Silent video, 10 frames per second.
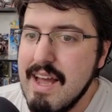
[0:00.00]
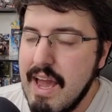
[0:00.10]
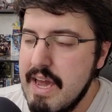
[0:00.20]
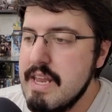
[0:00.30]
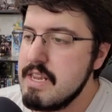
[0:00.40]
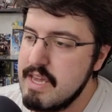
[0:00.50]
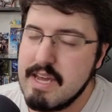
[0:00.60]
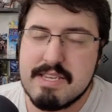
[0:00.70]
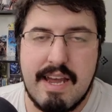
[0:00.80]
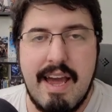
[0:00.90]
And
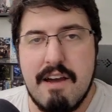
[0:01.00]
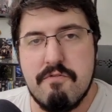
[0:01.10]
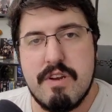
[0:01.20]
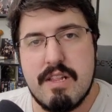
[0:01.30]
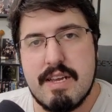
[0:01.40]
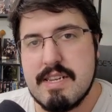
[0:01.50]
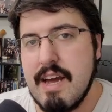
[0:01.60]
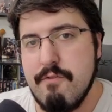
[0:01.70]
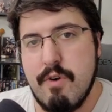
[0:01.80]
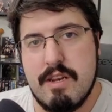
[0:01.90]
yes, I have realized
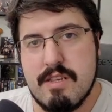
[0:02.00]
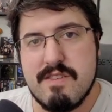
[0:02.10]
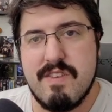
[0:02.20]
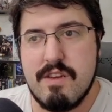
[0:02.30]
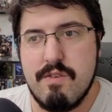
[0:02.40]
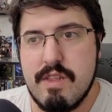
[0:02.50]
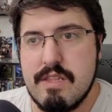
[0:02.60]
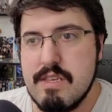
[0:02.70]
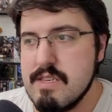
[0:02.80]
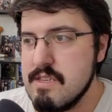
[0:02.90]
halfway into this video
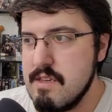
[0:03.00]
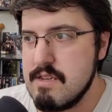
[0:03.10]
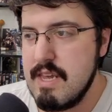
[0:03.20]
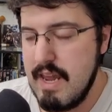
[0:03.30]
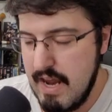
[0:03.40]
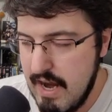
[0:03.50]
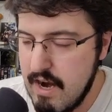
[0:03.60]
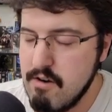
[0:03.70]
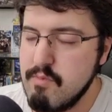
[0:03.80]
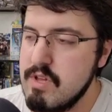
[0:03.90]
that this is a
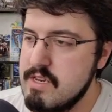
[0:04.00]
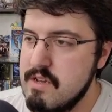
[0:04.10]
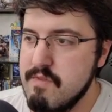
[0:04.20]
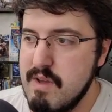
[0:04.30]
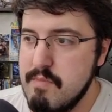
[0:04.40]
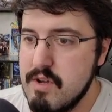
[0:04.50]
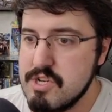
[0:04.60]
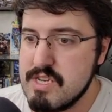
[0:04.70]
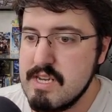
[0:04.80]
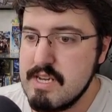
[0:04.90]
terrible idea for my budget.